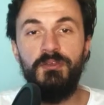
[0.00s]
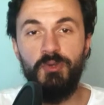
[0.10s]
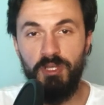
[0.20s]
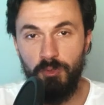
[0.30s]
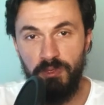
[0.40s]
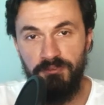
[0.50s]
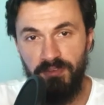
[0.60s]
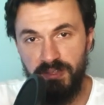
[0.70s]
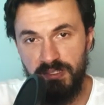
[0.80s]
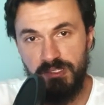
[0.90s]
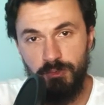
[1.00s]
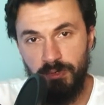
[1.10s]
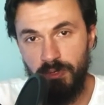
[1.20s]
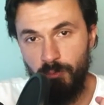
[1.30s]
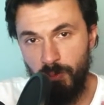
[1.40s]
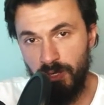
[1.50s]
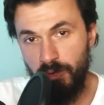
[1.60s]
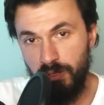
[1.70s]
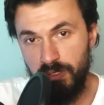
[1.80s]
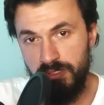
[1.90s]
You can only find the scooter in one
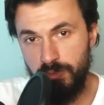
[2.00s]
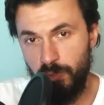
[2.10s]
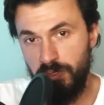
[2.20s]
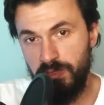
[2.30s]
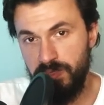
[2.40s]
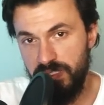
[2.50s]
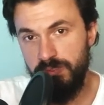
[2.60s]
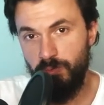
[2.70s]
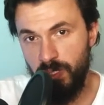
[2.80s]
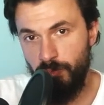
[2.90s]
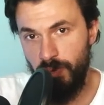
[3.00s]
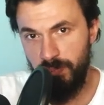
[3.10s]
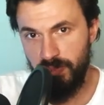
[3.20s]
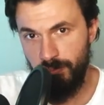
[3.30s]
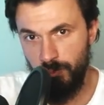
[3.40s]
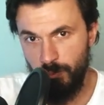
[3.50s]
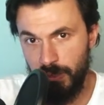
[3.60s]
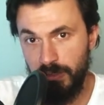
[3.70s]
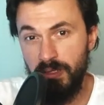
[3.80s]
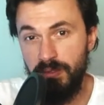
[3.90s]
online store, at least one reputable
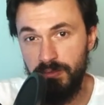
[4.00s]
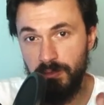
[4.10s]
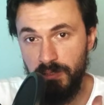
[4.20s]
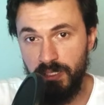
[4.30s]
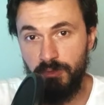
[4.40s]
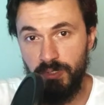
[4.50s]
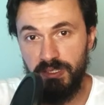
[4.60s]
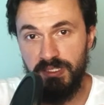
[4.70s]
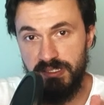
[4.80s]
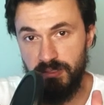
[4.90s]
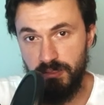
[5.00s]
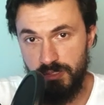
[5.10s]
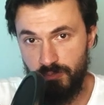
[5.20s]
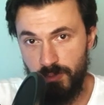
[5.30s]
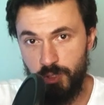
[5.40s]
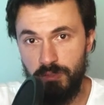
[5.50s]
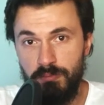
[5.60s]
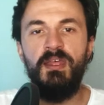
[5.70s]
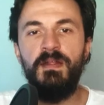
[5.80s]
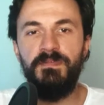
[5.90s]
one. The link to it is in the description.
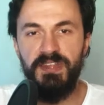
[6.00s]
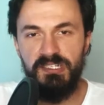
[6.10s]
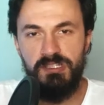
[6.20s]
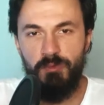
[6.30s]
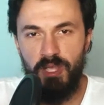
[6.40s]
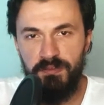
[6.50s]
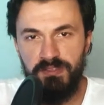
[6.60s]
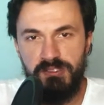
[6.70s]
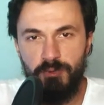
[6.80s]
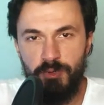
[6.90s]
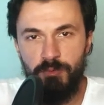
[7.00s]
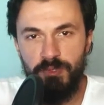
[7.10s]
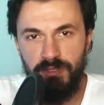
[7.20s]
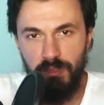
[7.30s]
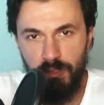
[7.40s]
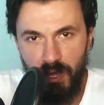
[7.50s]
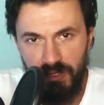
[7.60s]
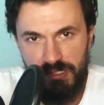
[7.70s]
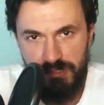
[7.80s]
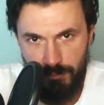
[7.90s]
Next we have the scooter with the
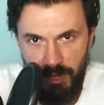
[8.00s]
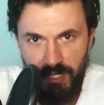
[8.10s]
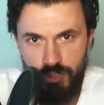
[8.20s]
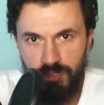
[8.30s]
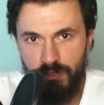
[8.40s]
longest range in the